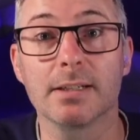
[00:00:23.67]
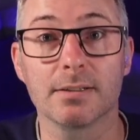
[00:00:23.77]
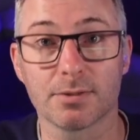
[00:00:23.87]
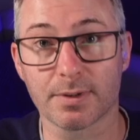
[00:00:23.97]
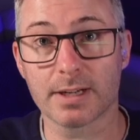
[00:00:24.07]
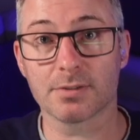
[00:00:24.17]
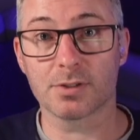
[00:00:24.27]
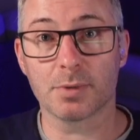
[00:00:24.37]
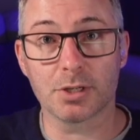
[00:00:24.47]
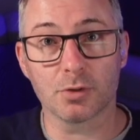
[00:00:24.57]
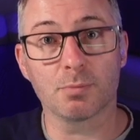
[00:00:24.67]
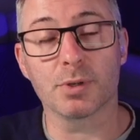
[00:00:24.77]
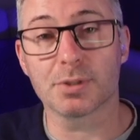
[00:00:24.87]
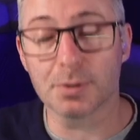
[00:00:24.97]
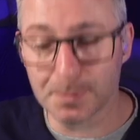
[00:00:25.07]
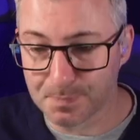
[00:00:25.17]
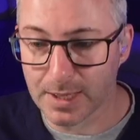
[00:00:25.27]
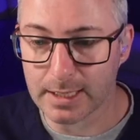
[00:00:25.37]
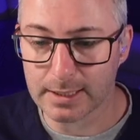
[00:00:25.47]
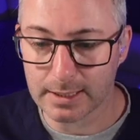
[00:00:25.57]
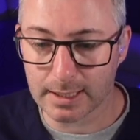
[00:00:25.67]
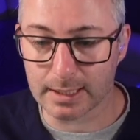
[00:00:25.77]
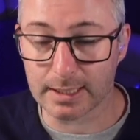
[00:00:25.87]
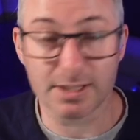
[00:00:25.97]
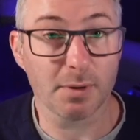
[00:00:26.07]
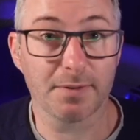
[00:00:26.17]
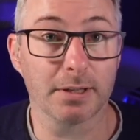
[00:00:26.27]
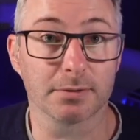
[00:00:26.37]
at around 22.2, and so I failed.